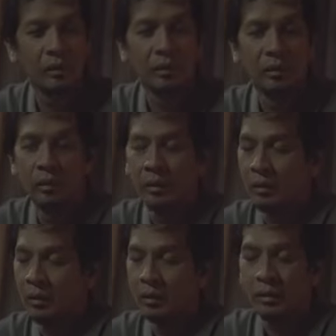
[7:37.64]
he's not
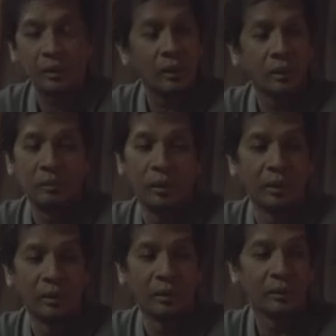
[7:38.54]
that.
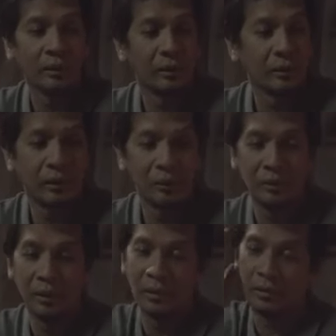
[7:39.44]
But he's
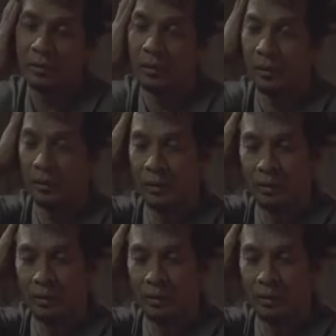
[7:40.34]
somewhere in the